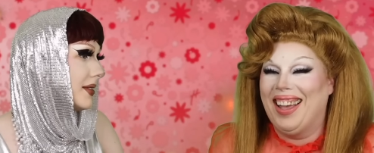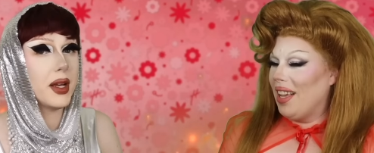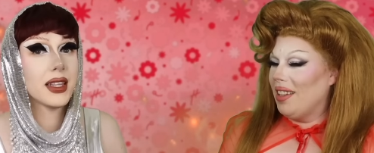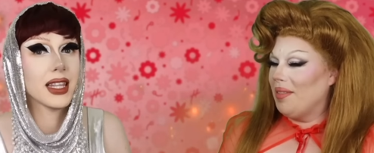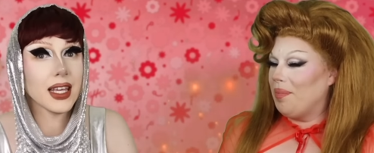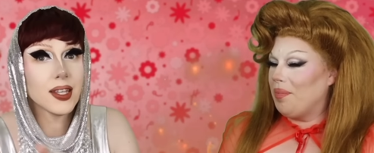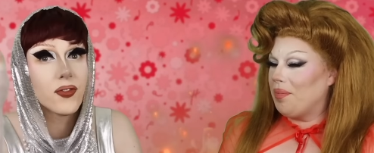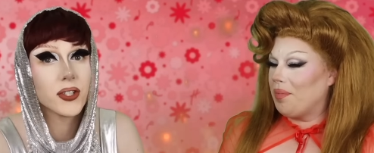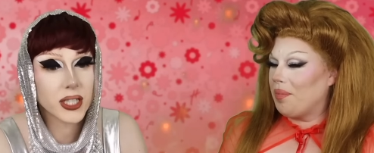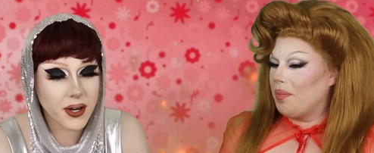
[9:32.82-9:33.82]
Speaker 1: But thank you
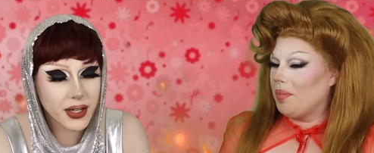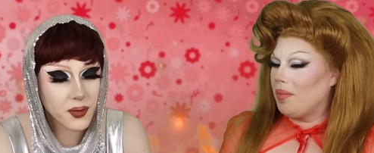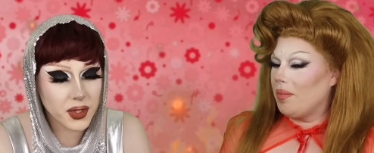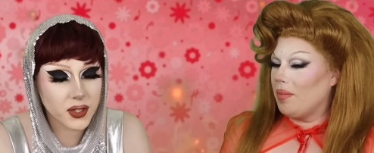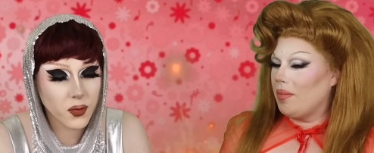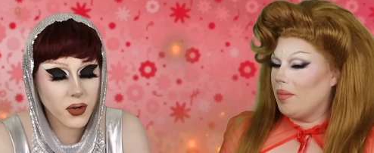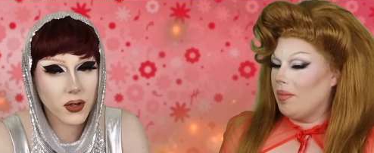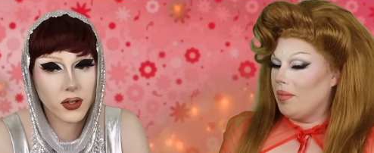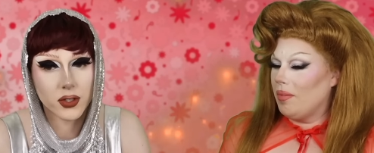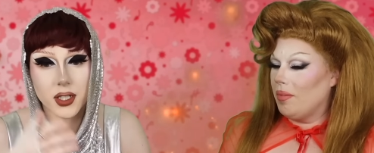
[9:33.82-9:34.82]
for sharing it with the
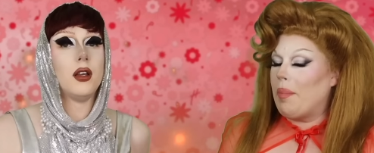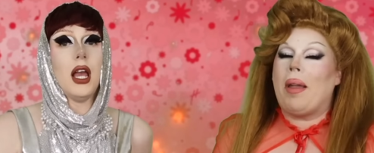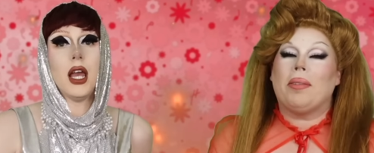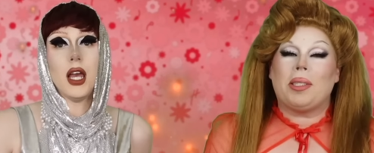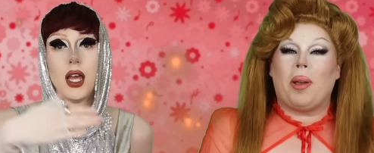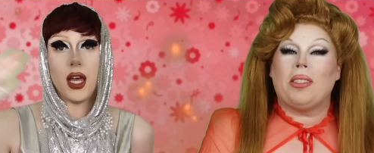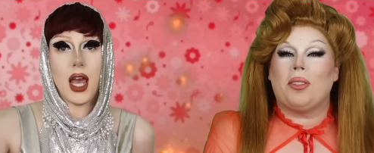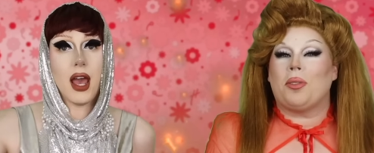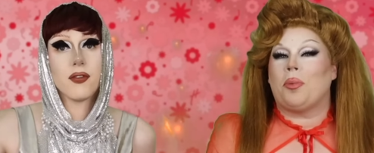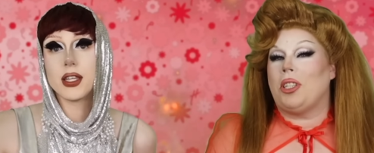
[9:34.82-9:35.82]
world. My
Speaker 2: response
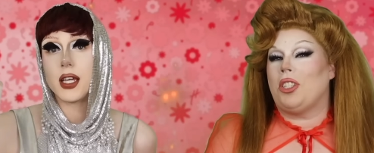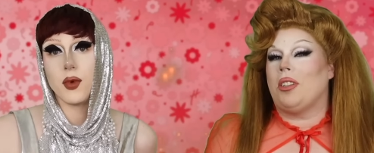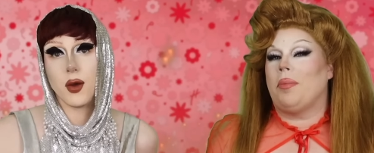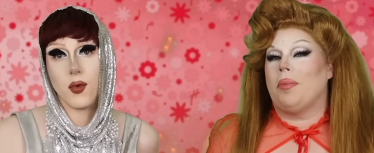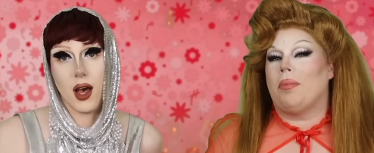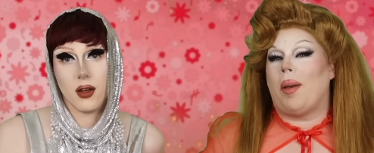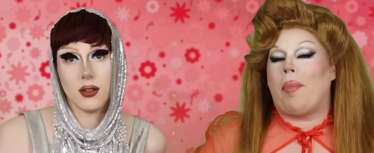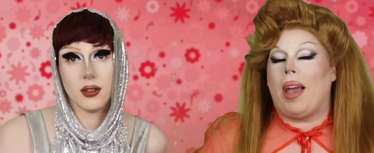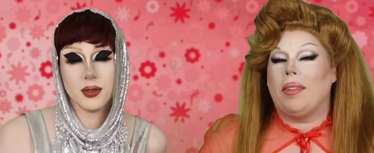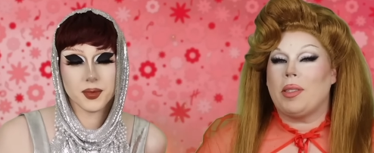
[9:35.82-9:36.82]
is everything we should, went well.
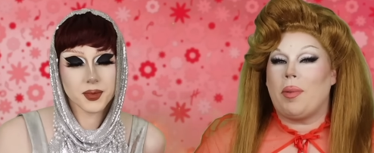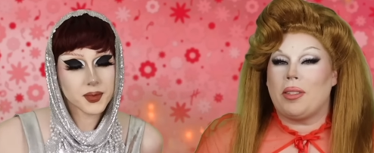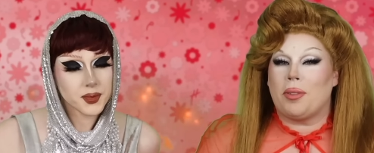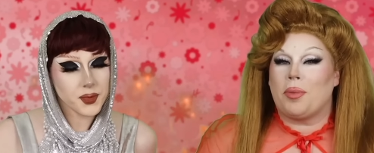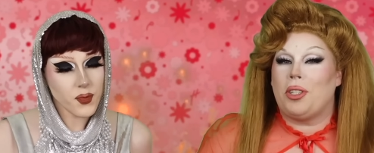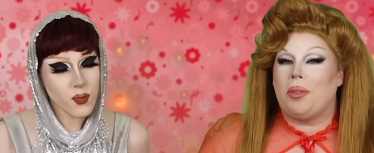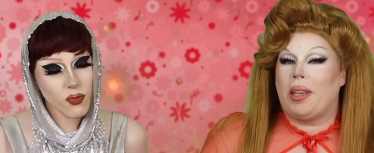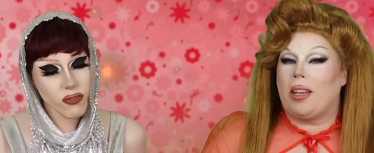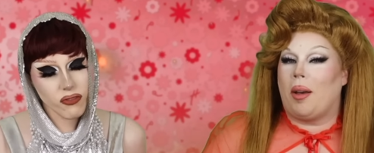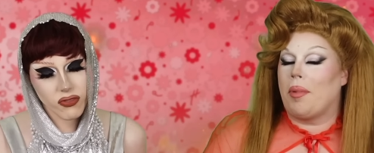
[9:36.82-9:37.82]
My response is we should
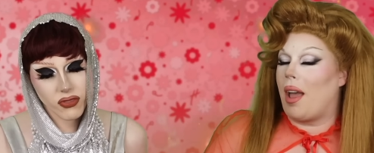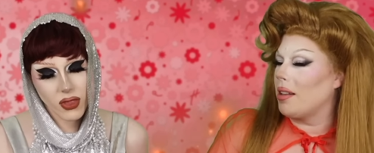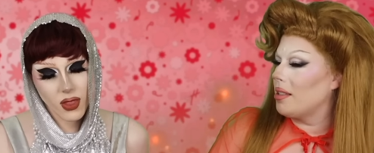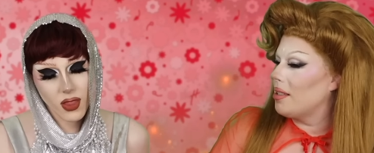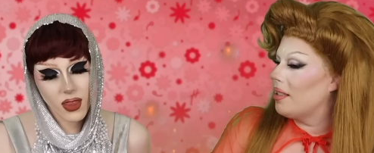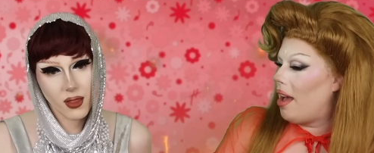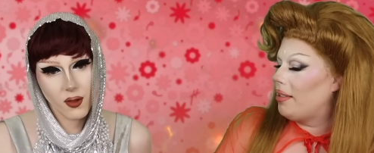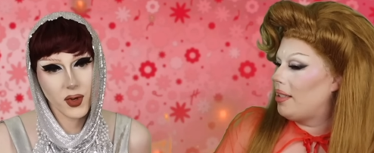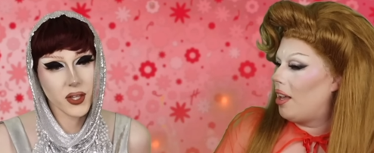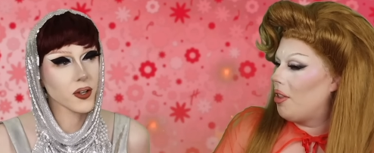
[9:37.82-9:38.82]
make cum rags and
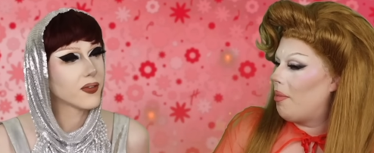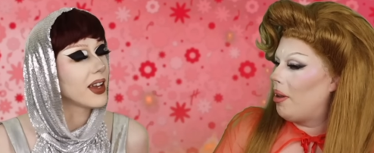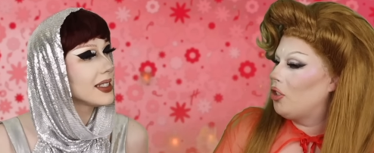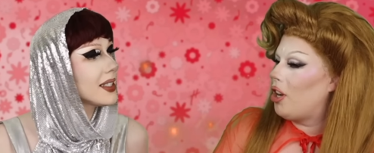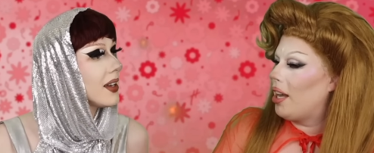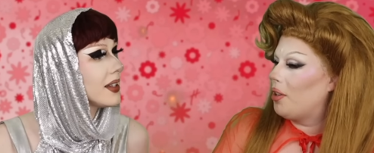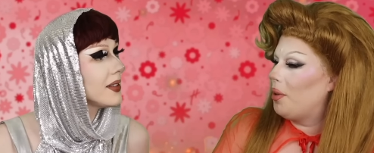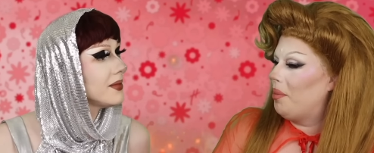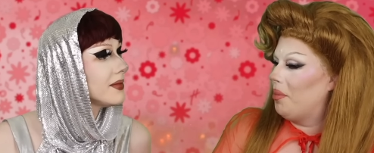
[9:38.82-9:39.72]
with sell them on drag on queen